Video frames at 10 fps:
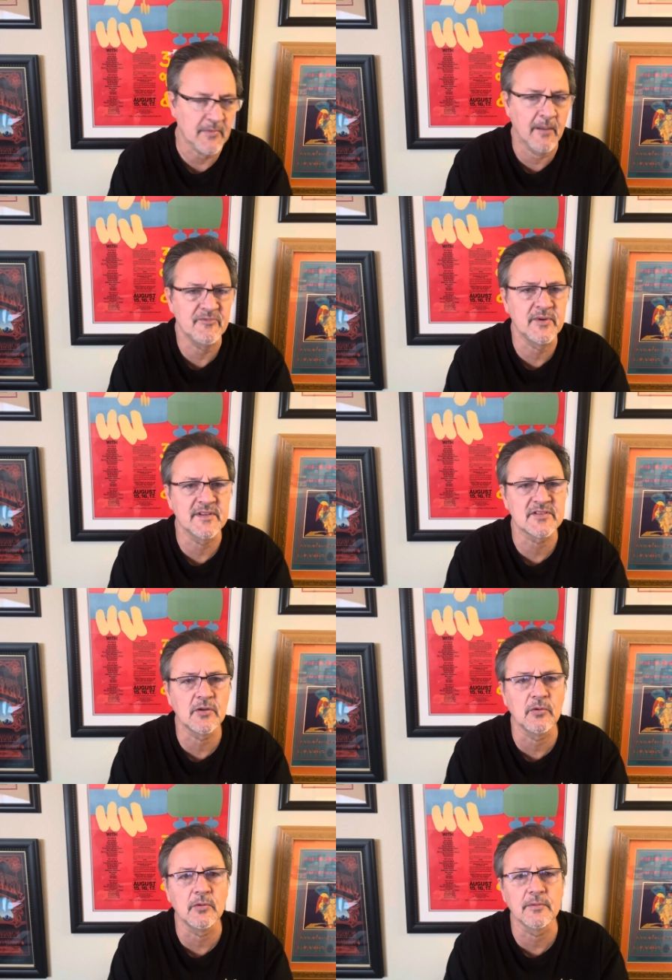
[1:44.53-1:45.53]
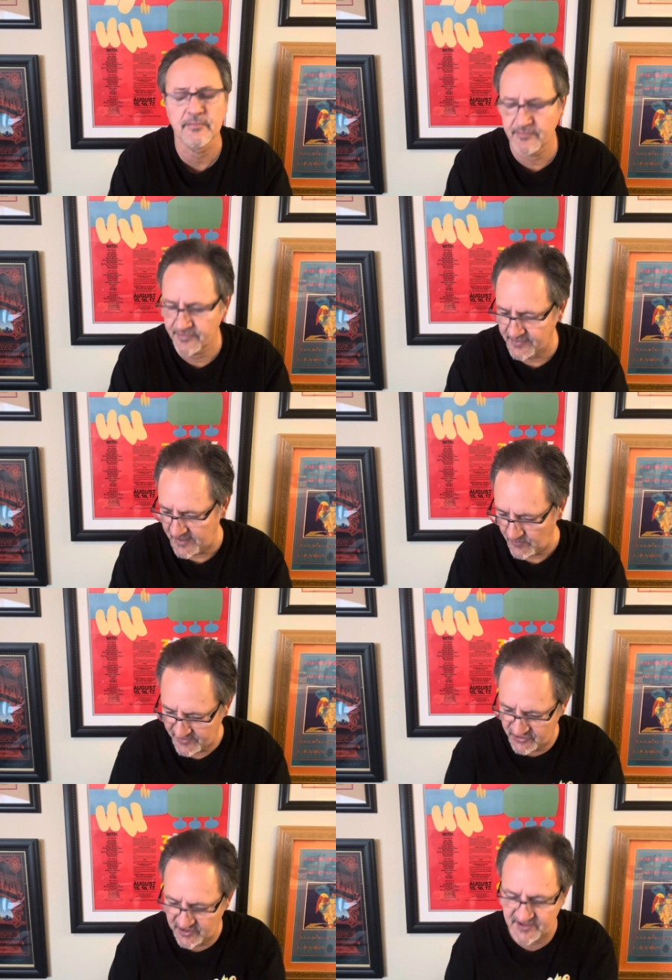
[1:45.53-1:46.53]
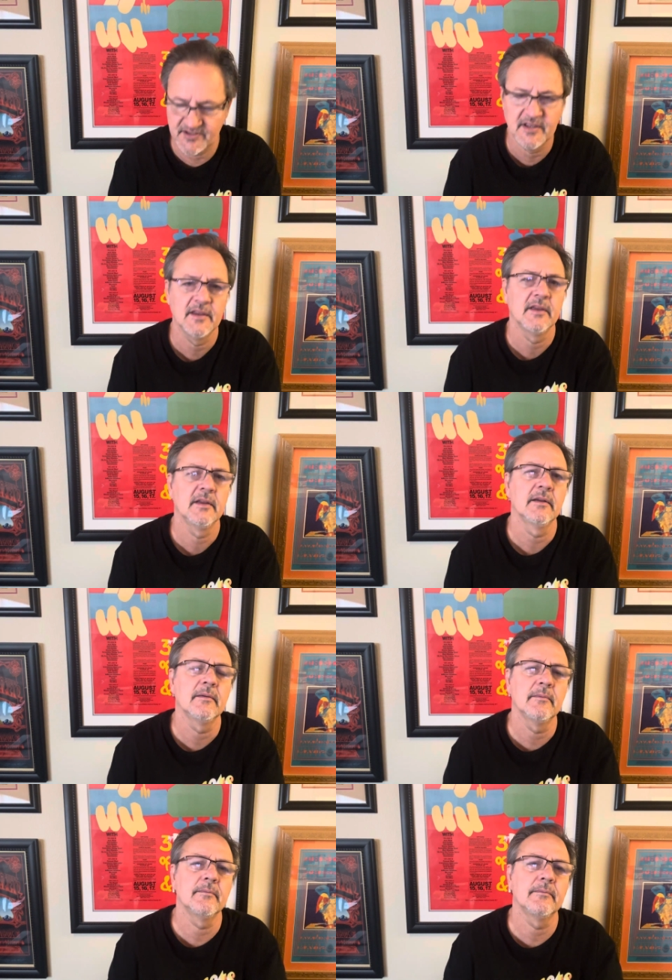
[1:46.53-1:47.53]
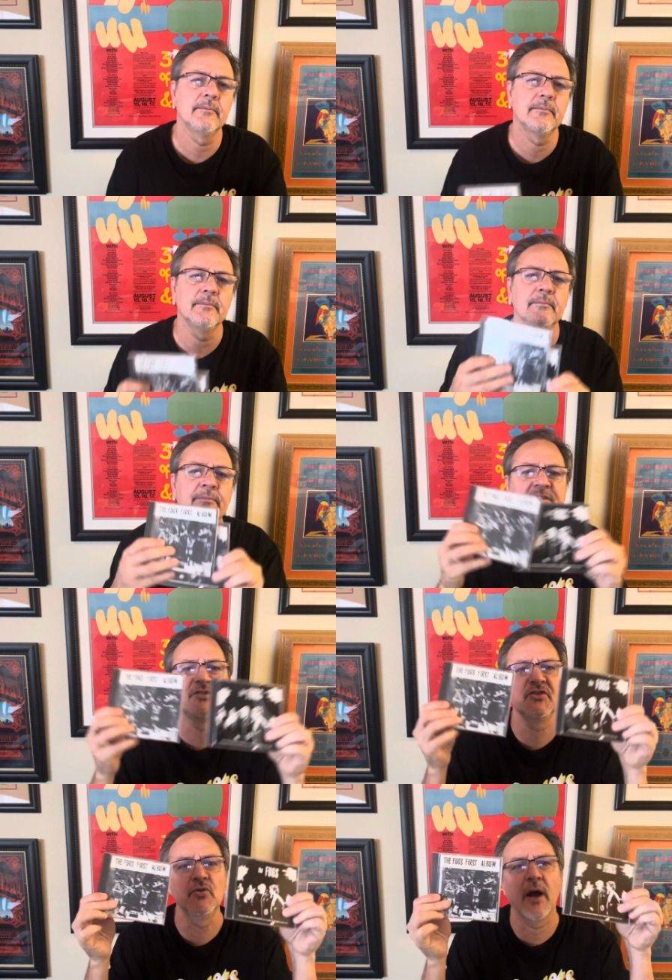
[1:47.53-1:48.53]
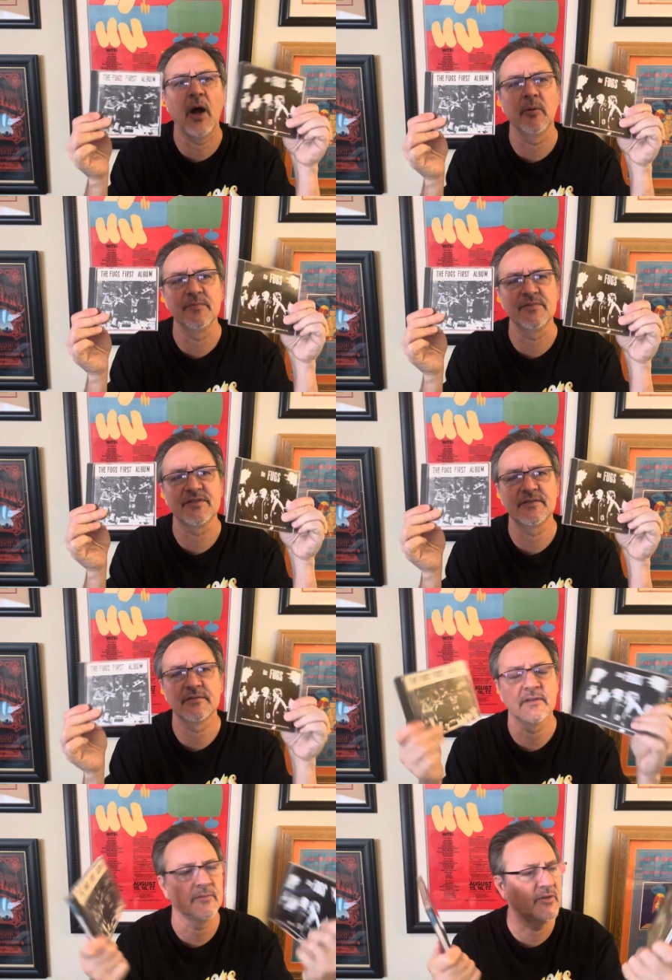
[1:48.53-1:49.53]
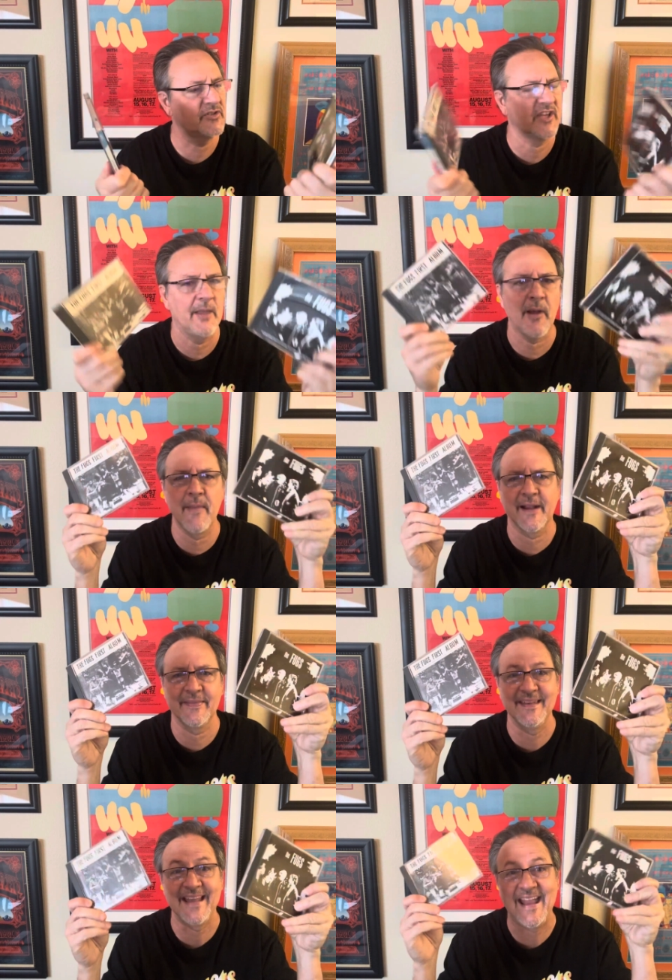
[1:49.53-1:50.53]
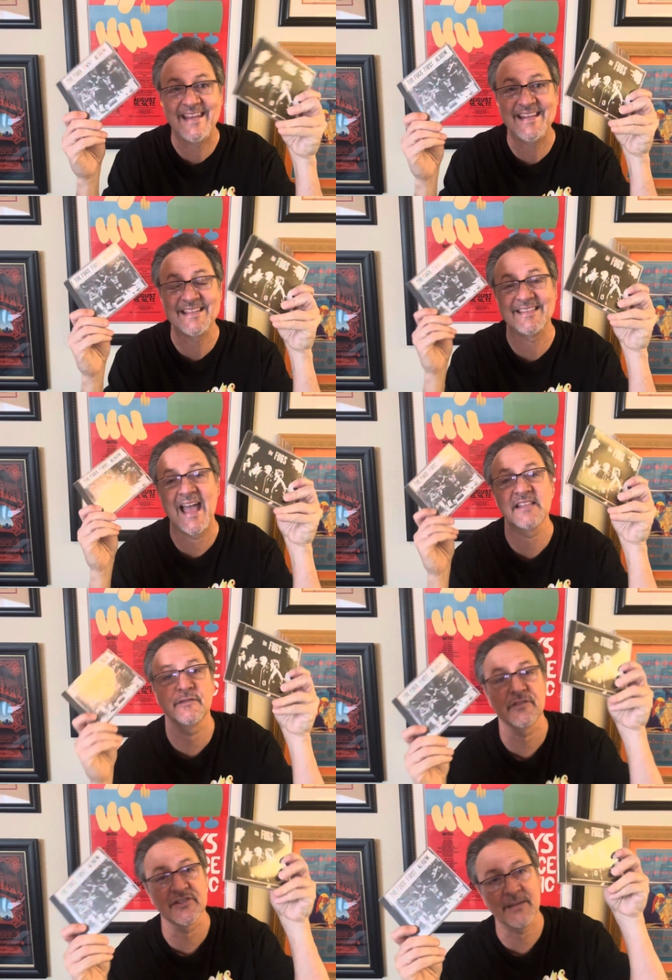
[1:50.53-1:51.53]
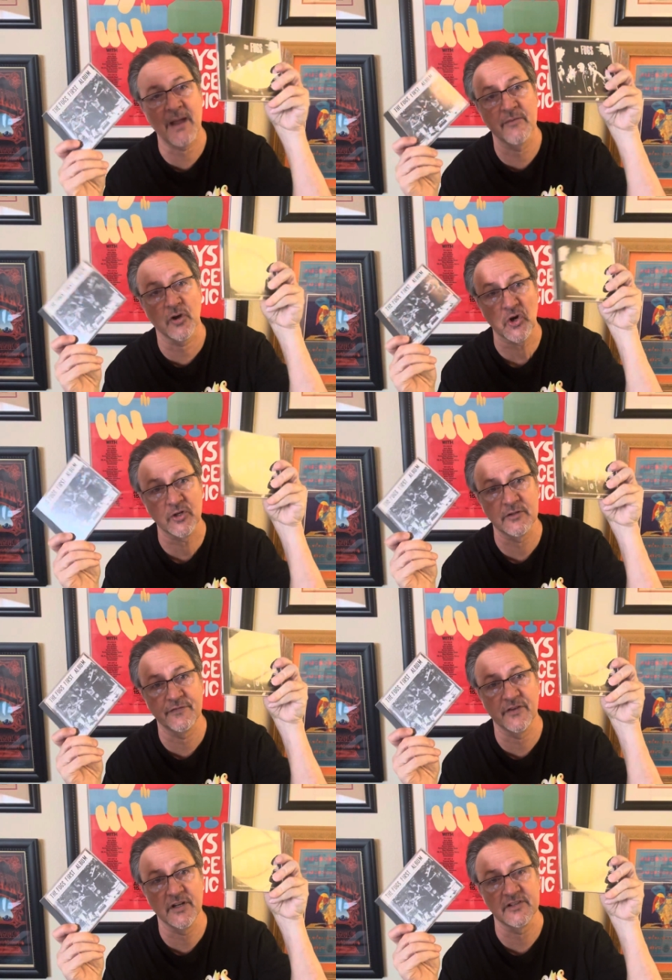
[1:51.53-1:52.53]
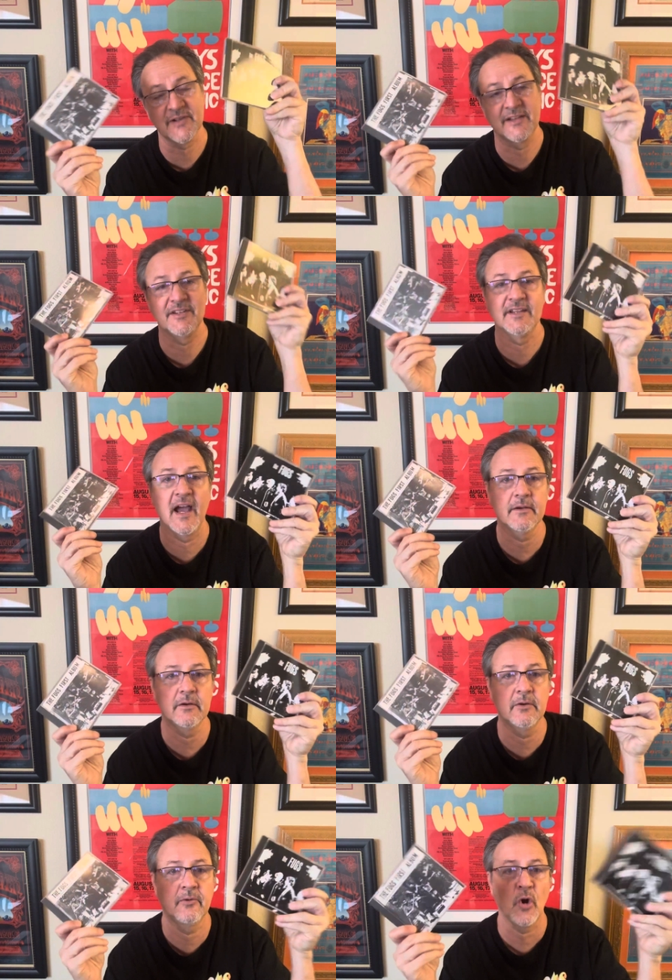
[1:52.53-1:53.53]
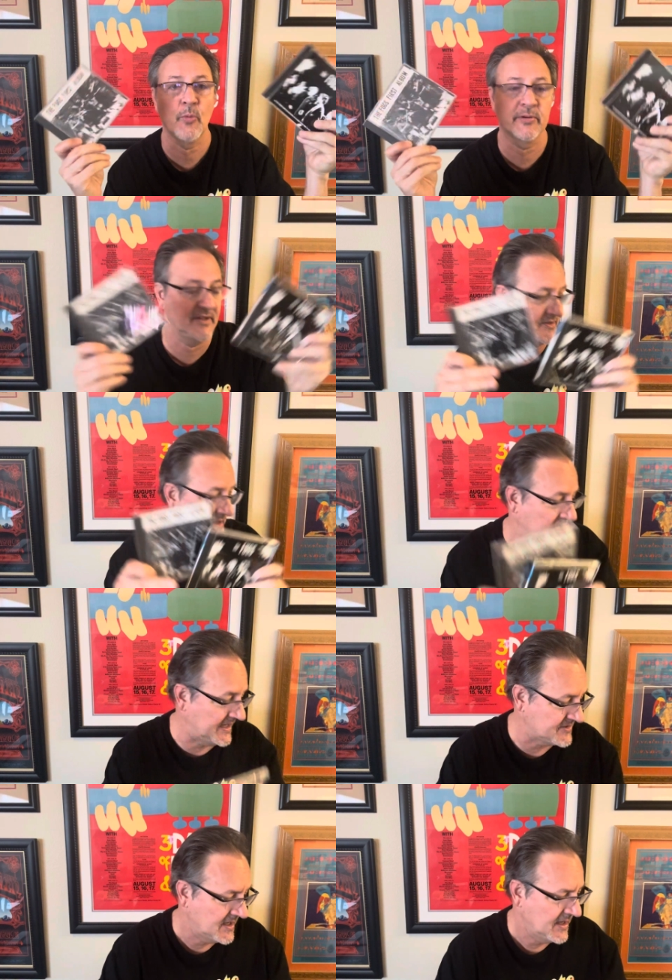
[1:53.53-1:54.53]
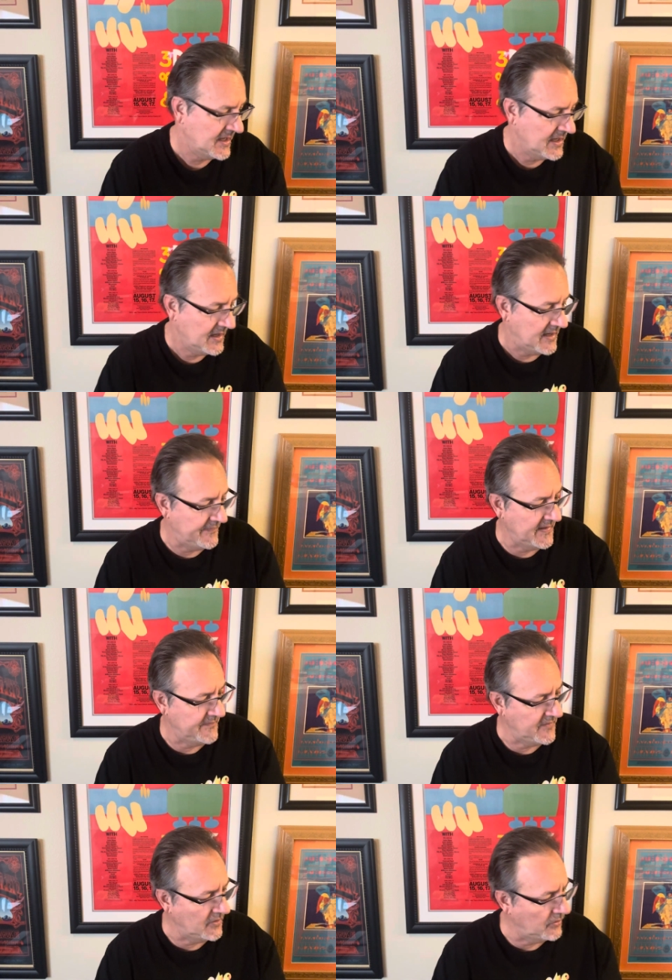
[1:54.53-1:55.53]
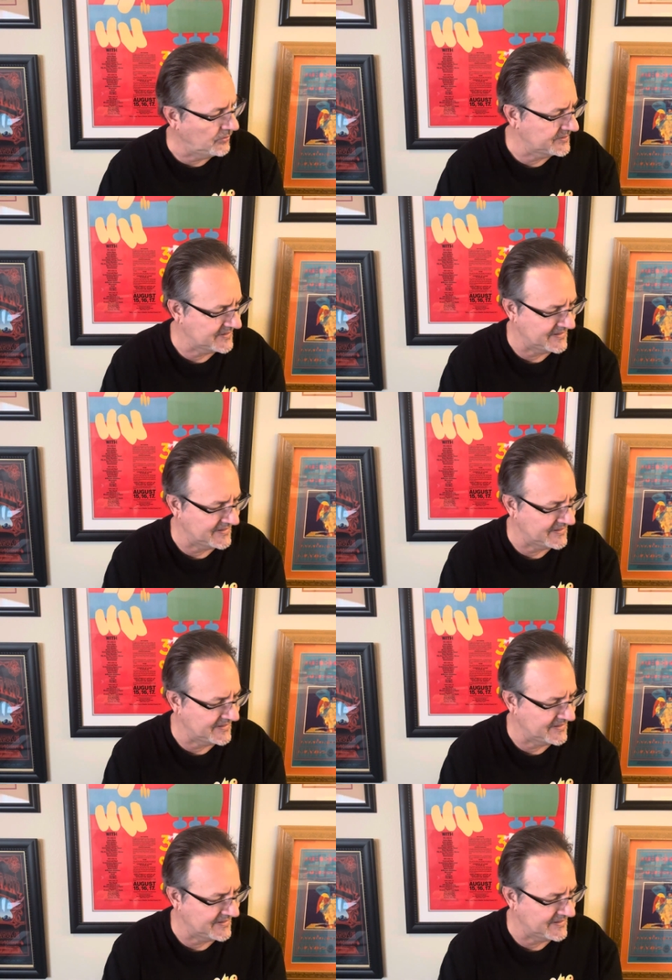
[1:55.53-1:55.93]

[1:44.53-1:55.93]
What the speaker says: doing this whole thing with just the two albums which came out back in the 90s, and that's the first time I ever heard the Fugs. So I did not grow up with these guys. And then the old